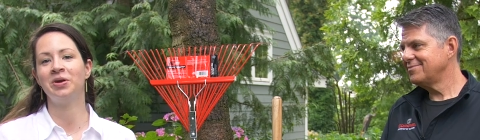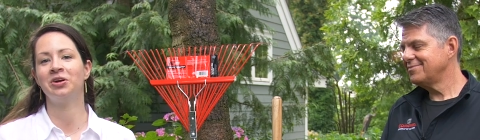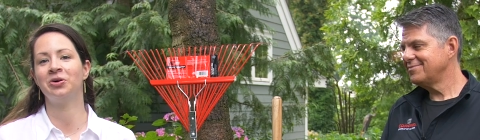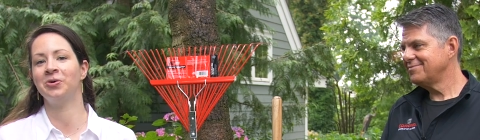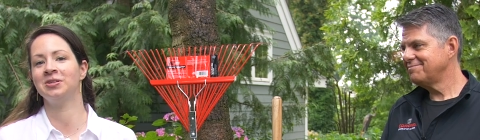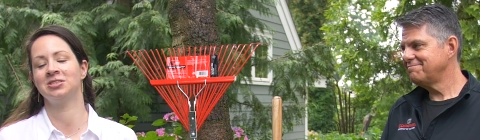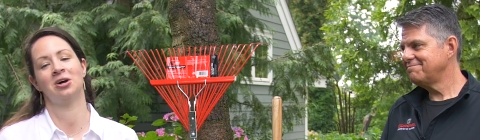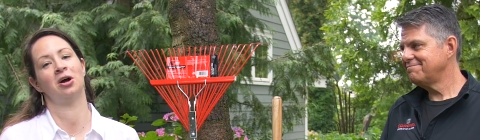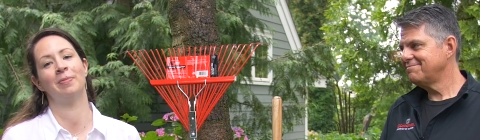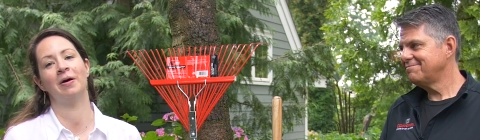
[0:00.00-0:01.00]
Speaker 1: we are going to
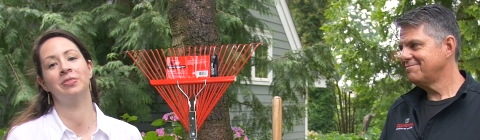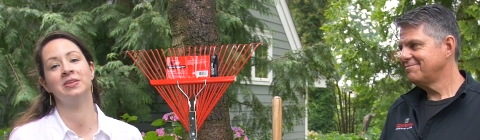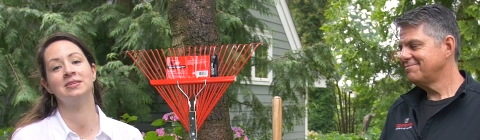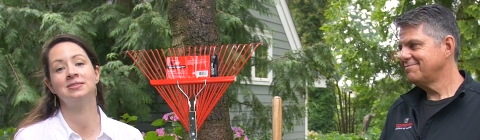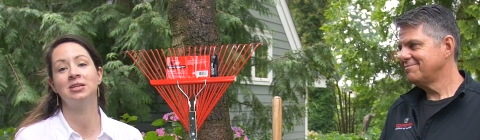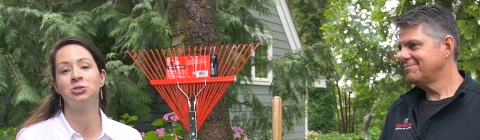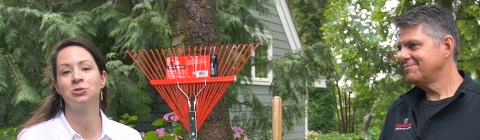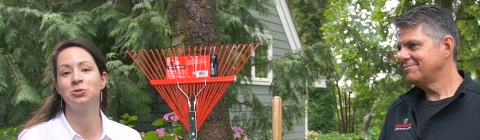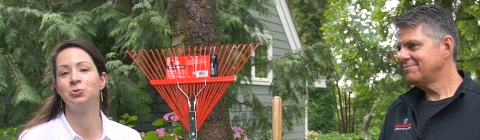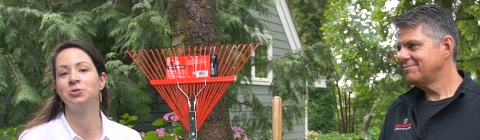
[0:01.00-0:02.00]
talk about the essential
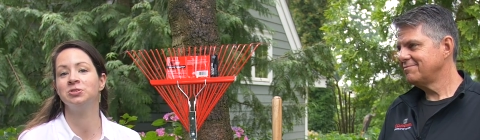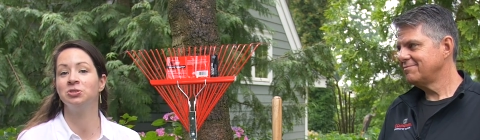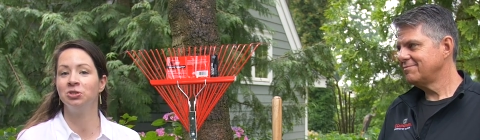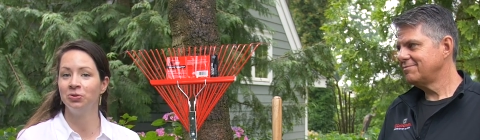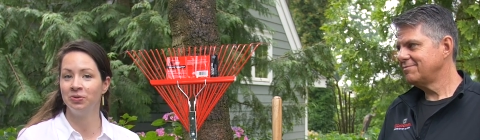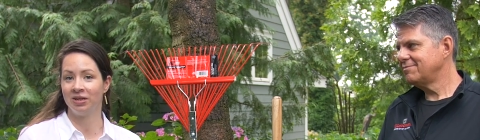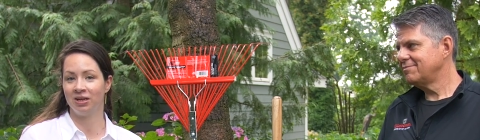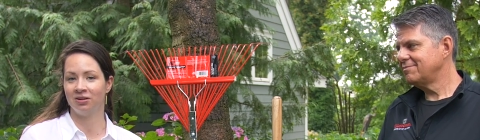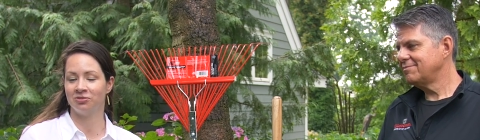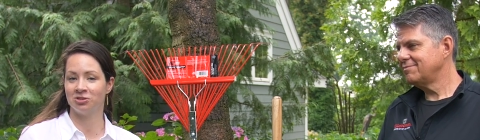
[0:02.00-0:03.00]
tools you
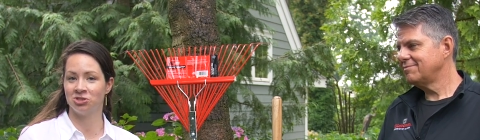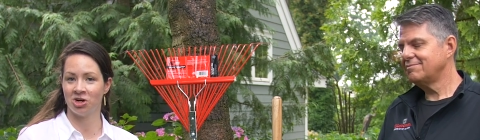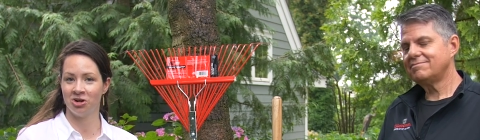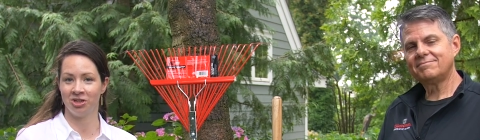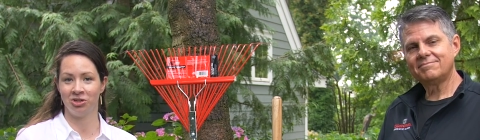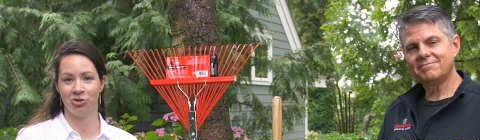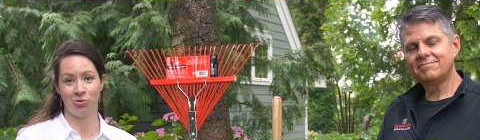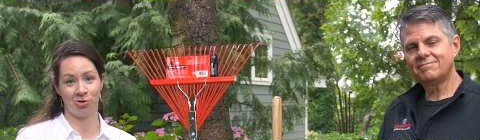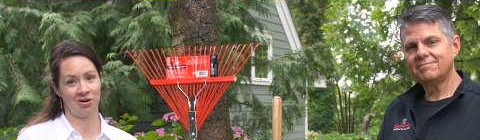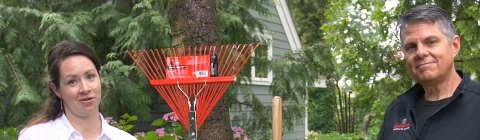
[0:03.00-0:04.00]
need for starting
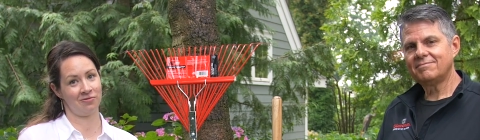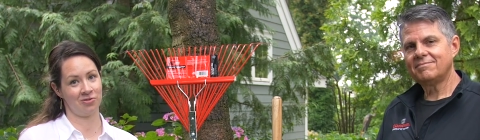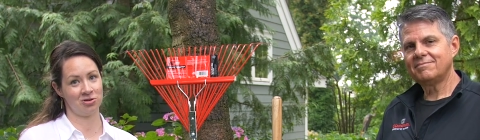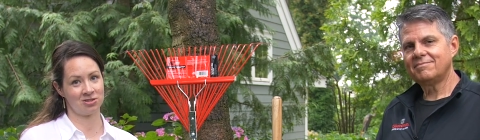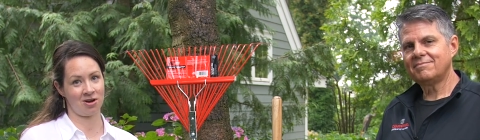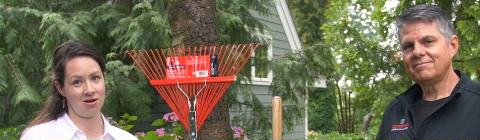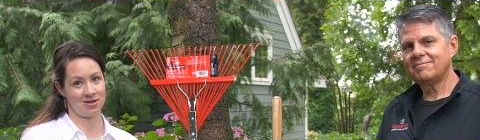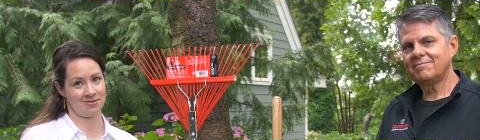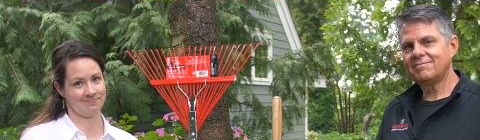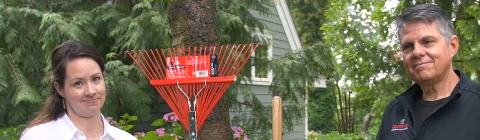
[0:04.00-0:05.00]
your first
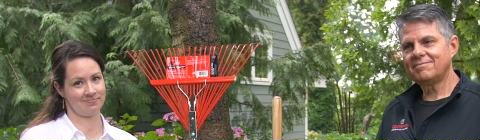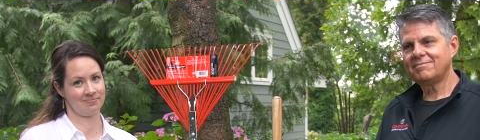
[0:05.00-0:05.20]
garden.